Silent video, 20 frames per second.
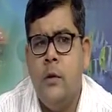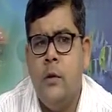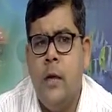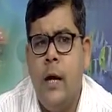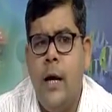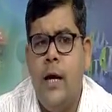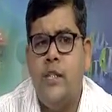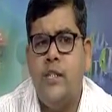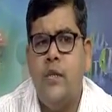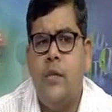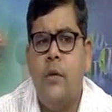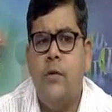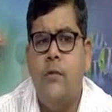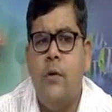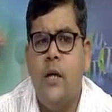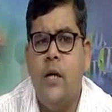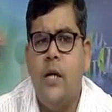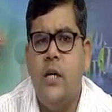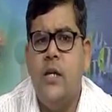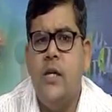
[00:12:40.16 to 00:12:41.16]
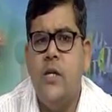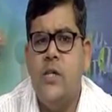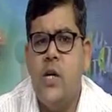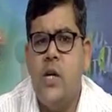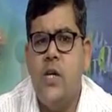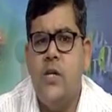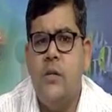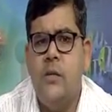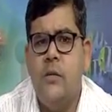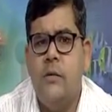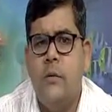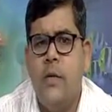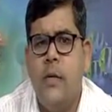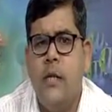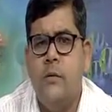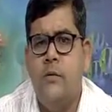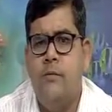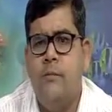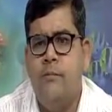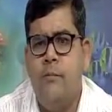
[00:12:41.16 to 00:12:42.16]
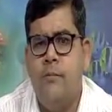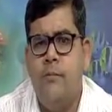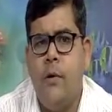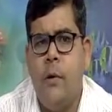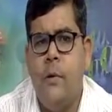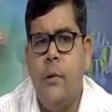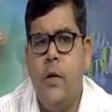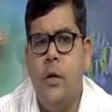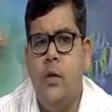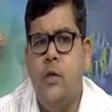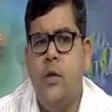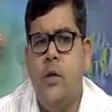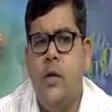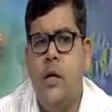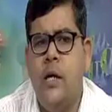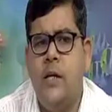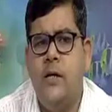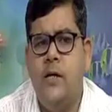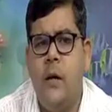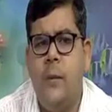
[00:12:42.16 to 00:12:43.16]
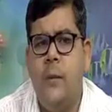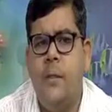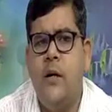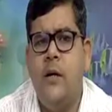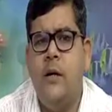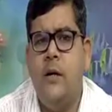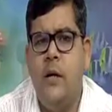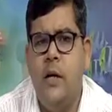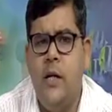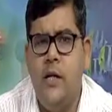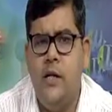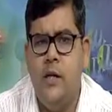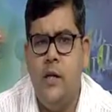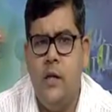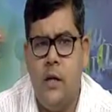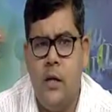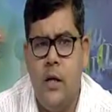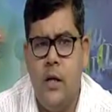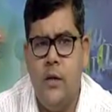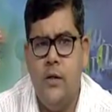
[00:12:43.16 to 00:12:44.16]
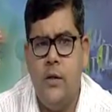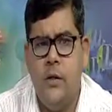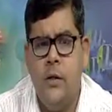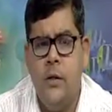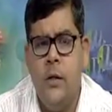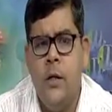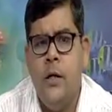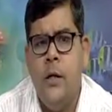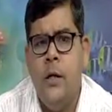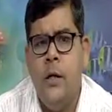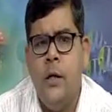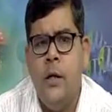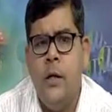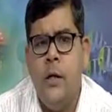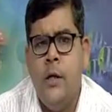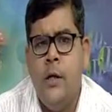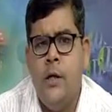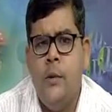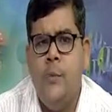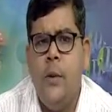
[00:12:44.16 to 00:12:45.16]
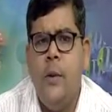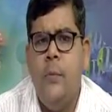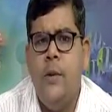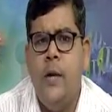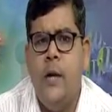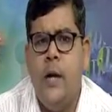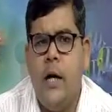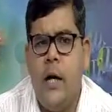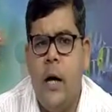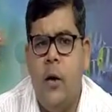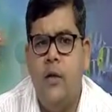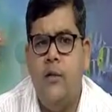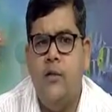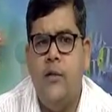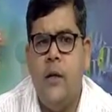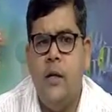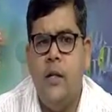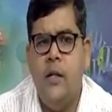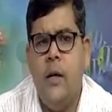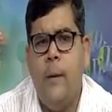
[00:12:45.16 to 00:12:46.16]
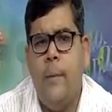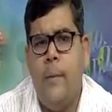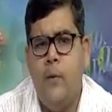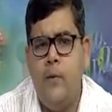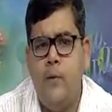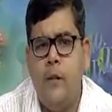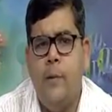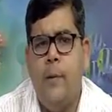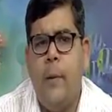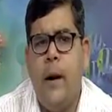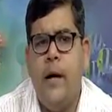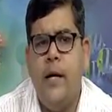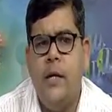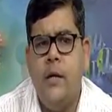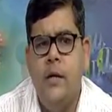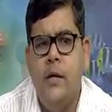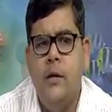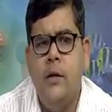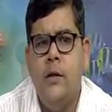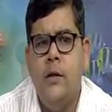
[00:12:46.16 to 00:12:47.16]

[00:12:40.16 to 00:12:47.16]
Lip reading: has converted his religion, that is from Hindu he has opted any other religion, it will be a ground for the opposite party